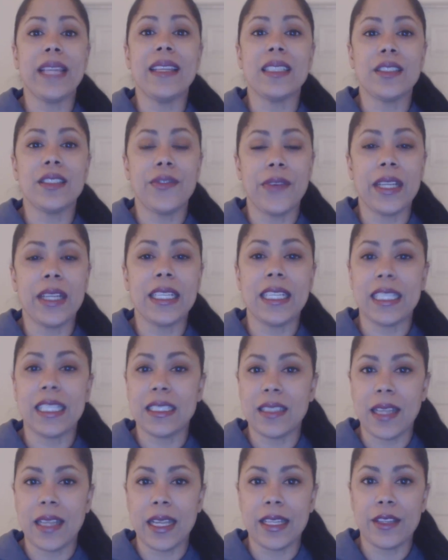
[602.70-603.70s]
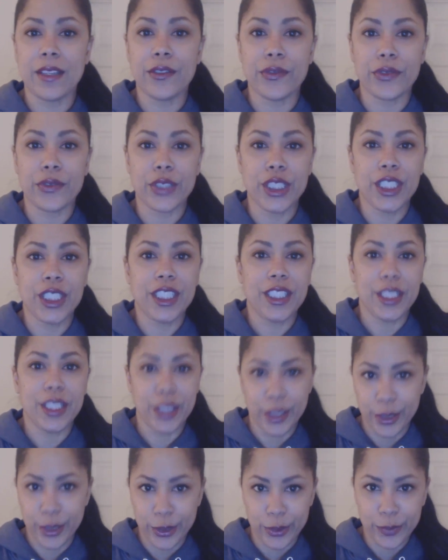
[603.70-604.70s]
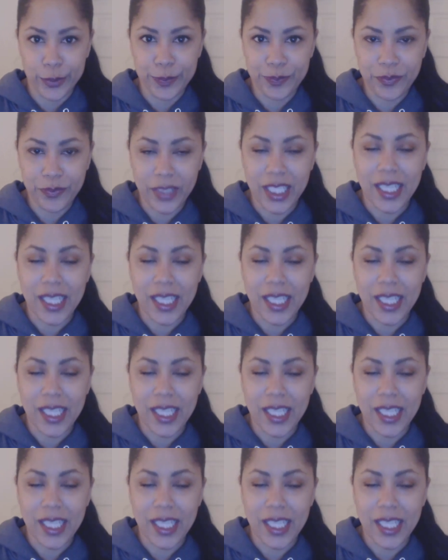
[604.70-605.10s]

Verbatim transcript: way that's fun and exciting for you.